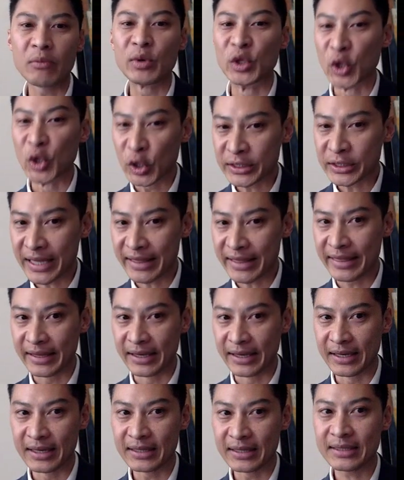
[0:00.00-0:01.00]
We looked at
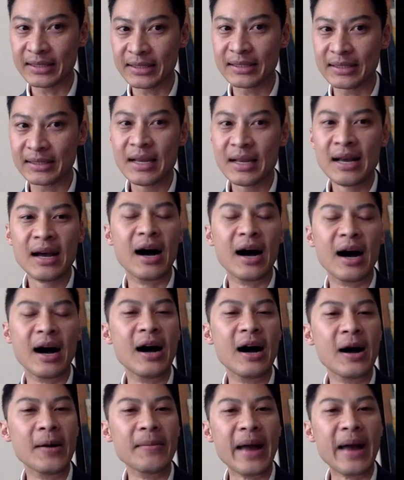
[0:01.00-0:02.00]
this,
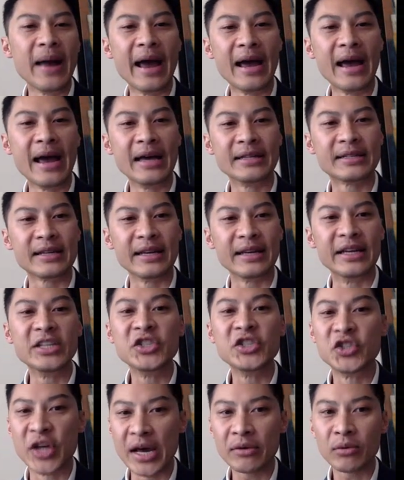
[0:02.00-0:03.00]
and
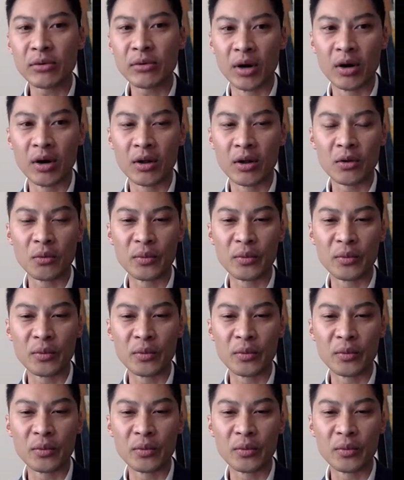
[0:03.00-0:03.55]
in general,